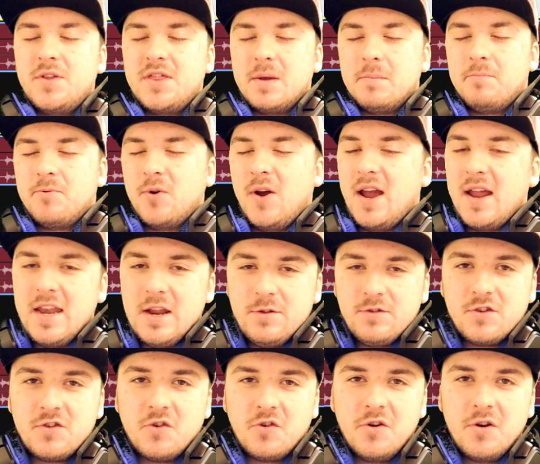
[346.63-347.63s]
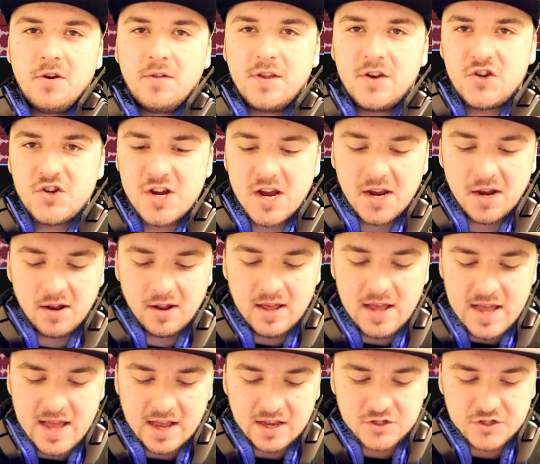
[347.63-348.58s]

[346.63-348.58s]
with a brand new tutorial on the channel,